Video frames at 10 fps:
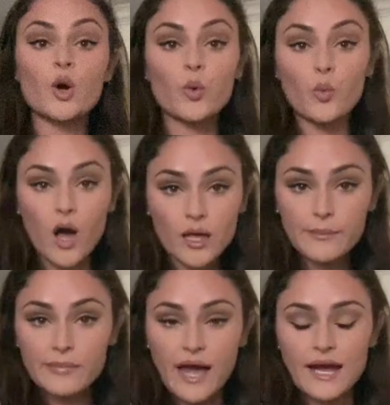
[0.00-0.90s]
Welcome
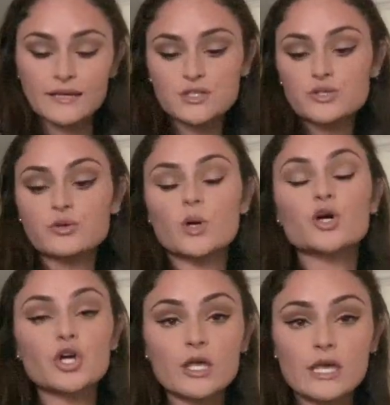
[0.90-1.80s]
back to
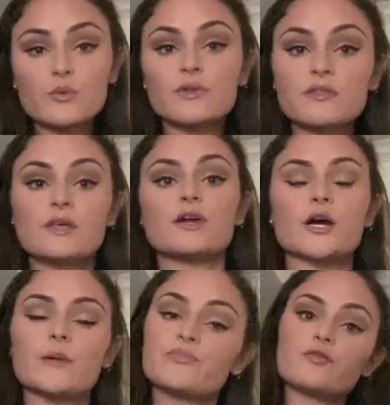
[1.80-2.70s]
Cooking with
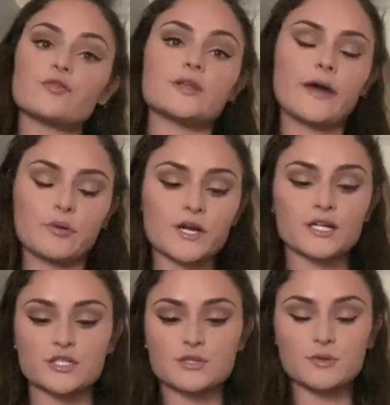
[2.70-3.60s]
Kirra, Food Network. I
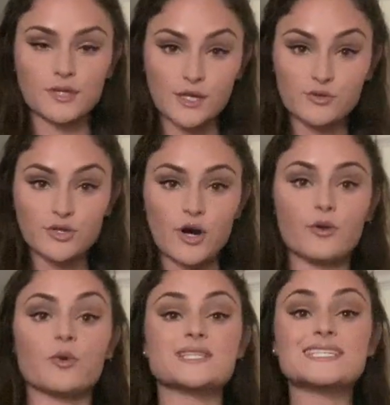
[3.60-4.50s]
just want to let you know
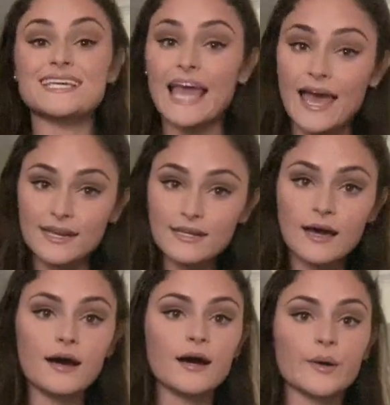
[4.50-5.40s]
once again,
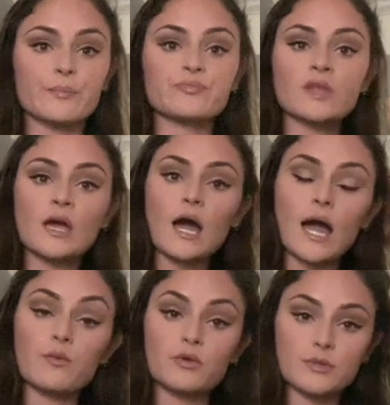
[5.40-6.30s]
I
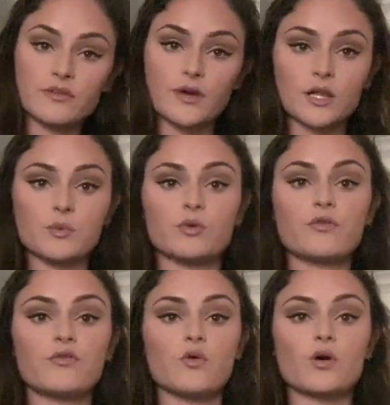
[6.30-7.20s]
will be
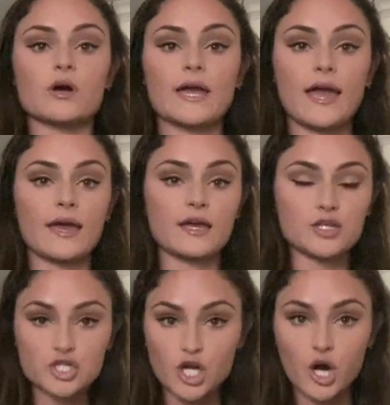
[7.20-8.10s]
available for a
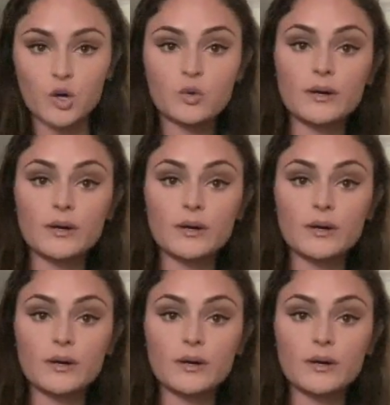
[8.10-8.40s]
show.